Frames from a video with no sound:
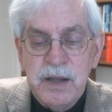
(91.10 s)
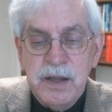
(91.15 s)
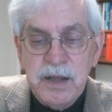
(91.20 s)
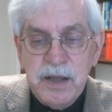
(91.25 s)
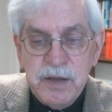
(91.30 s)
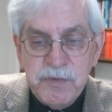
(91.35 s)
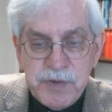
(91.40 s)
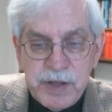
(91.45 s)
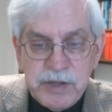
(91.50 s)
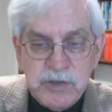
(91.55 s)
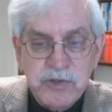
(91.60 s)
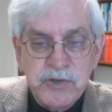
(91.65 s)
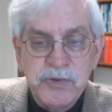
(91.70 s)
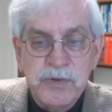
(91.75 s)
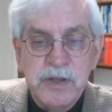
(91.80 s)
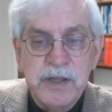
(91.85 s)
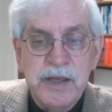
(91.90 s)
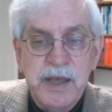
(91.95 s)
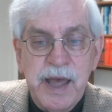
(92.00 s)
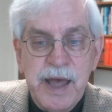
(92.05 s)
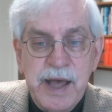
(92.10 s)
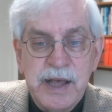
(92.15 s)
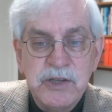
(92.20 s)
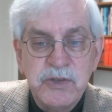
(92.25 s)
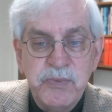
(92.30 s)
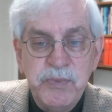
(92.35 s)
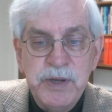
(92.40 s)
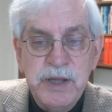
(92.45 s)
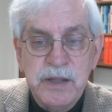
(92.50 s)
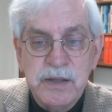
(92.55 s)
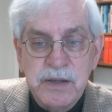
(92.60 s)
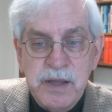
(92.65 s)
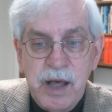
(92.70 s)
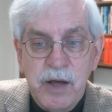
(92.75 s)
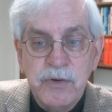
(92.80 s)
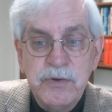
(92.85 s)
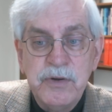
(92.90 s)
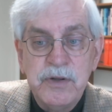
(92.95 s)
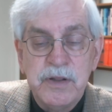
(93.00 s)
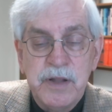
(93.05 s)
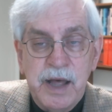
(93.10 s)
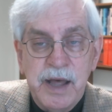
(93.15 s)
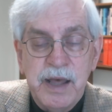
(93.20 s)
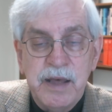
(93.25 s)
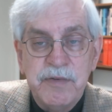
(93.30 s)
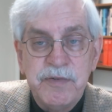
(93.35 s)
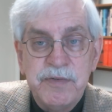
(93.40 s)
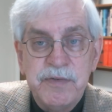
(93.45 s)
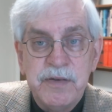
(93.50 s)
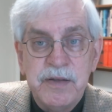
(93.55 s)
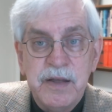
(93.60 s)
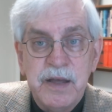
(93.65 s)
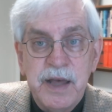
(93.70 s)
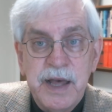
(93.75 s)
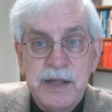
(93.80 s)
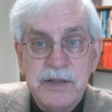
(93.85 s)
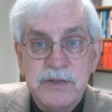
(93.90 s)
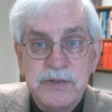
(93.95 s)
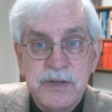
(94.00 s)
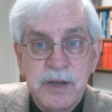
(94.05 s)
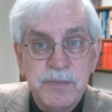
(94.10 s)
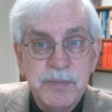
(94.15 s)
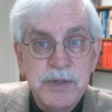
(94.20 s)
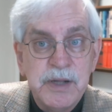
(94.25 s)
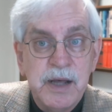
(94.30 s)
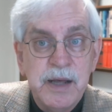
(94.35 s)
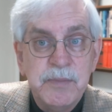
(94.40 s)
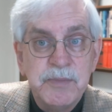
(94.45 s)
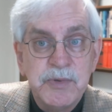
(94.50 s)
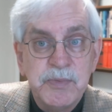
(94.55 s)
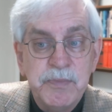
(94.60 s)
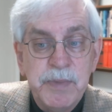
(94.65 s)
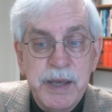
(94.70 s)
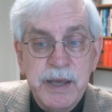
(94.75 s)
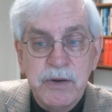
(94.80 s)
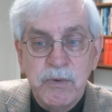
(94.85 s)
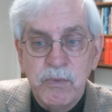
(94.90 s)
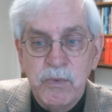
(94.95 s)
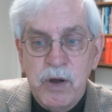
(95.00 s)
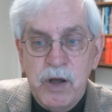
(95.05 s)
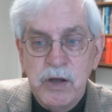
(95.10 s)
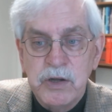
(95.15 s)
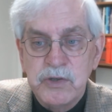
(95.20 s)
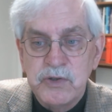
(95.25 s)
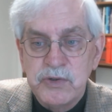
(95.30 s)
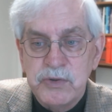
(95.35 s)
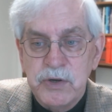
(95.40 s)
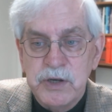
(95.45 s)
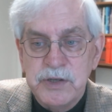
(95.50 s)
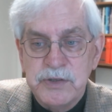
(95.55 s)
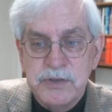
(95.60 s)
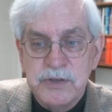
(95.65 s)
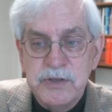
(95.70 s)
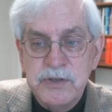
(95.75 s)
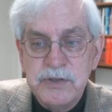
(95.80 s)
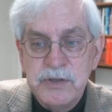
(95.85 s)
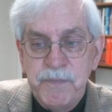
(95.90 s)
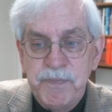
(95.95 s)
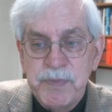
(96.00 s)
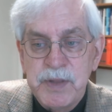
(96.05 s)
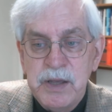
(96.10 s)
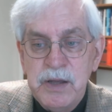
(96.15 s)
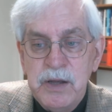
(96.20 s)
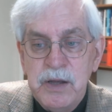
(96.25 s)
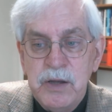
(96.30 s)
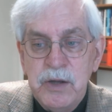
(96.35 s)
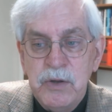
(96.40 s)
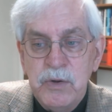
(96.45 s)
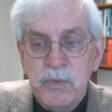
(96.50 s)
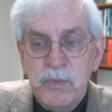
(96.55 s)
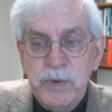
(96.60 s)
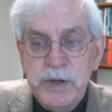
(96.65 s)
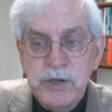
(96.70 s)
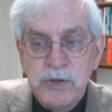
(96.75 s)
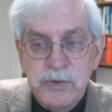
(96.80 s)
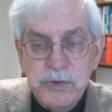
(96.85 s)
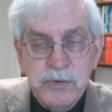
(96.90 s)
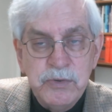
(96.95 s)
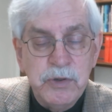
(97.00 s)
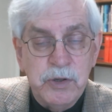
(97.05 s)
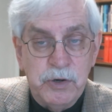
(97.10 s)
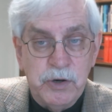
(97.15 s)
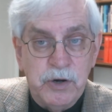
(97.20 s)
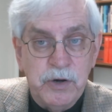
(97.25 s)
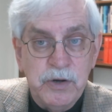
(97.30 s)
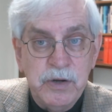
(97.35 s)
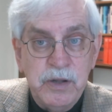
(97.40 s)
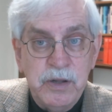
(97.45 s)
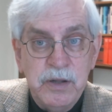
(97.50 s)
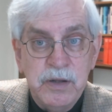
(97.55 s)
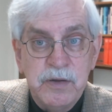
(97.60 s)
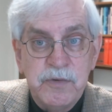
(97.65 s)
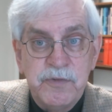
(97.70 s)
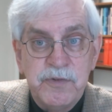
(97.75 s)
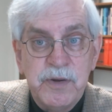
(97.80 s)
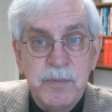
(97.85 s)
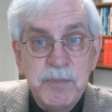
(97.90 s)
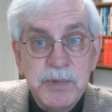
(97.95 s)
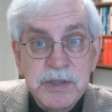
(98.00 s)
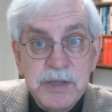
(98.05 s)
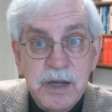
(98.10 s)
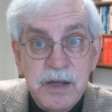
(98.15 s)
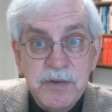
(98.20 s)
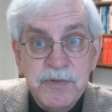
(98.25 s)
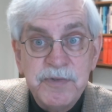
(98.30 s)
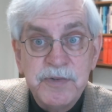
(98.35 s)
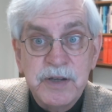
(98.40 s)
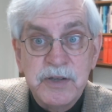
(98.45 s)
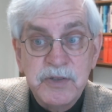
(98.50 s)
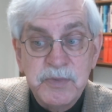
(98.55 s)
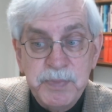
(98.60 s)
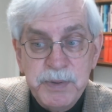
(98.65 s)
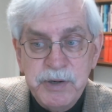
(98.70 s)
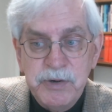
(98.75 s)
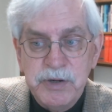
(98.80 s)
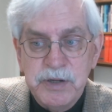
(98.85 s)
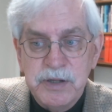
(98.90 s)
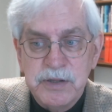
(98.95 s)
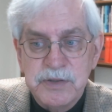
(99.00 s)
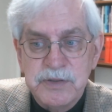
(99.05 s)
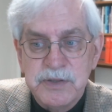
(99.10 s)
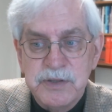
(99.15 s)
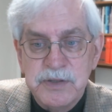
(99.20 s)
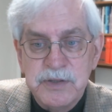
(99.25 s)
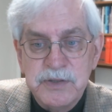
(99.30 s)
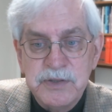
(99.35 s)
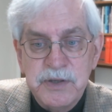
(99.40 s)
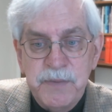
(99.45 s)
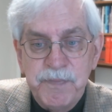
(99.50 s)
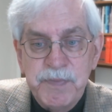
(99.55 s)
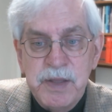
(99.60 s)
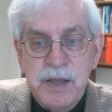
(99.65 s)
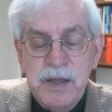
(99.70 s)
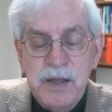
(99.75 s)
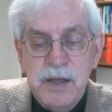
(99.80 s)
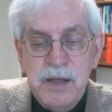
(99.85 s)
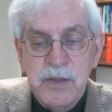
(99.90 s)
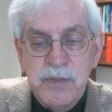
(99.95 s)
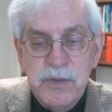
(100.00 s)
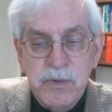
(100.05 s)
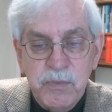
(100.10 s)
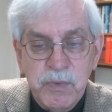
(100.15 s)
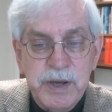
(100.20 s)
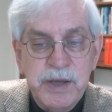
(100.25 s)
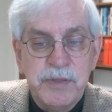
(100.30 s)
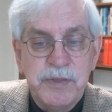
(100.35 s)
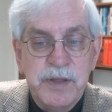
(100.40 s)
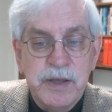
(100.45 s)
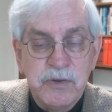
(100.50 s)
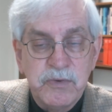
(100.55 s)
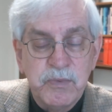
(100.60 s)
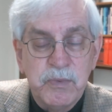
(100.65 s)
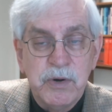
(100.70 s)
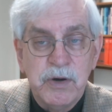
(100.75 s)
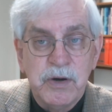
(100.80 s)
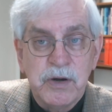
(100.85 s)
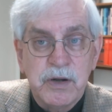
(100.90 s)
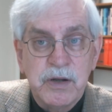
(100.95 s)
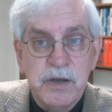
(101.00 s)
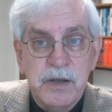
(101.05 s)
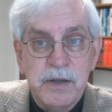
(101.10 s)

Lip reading: Eventually, as we encounter life and sometimes make wrong choices, we do learn from tough experiences the way things work.